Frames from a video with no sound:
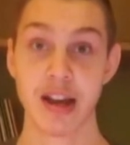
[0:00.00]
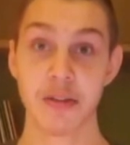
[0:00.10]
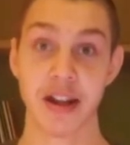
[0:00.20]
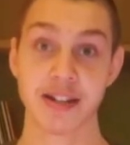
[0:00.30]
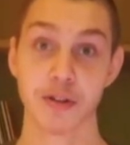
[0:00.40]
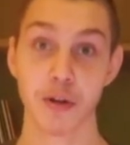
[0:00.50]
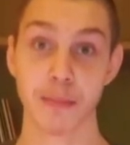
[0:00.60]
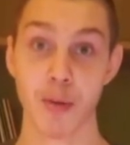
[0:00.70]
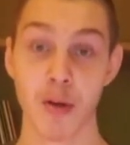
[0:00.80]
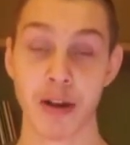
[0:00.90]
That's the whole
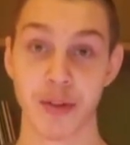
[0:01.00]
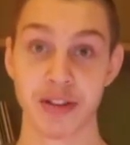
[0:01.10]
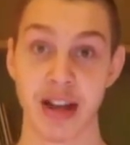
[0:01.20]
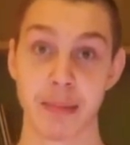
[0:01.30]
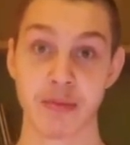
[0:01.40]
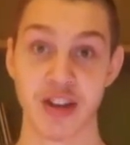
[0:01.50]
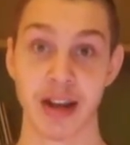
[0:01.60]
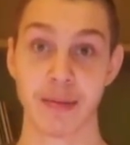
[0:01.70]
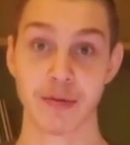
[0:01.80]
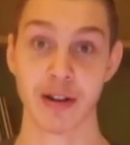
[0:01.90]
point for the time of
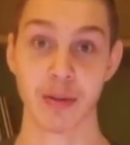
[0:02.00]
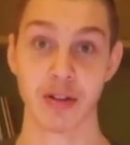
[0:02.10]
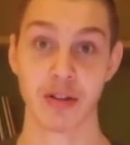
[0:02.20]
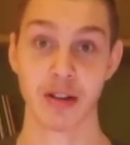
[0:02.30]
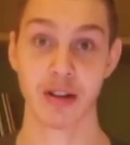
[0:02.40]
Jacob's trouble.